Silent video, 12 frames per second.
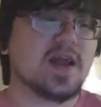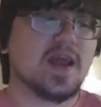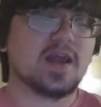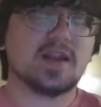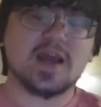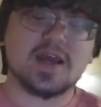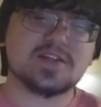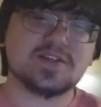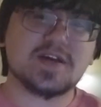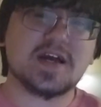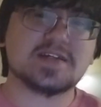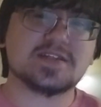And as you
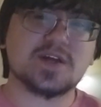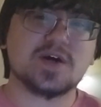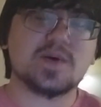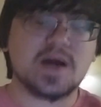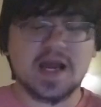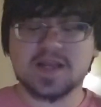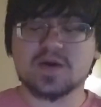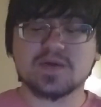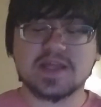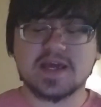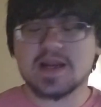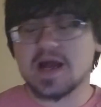guys know, I know
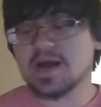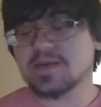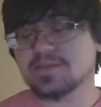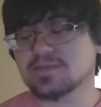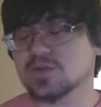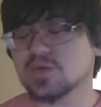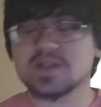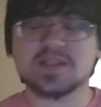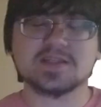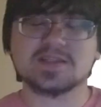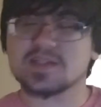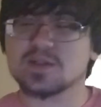that I'm doing
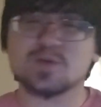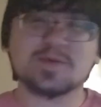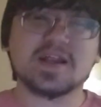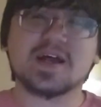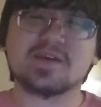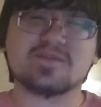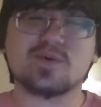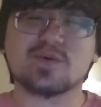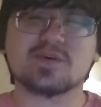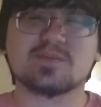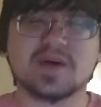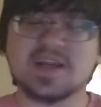this a little bit out of
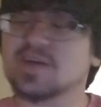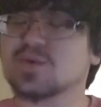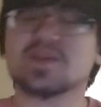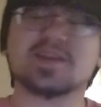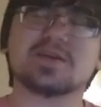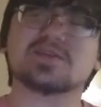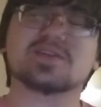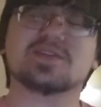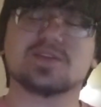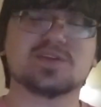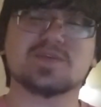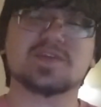order, but I do
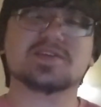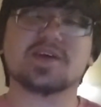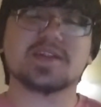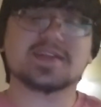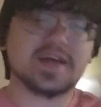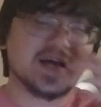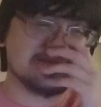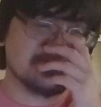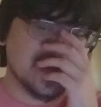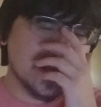this all the time.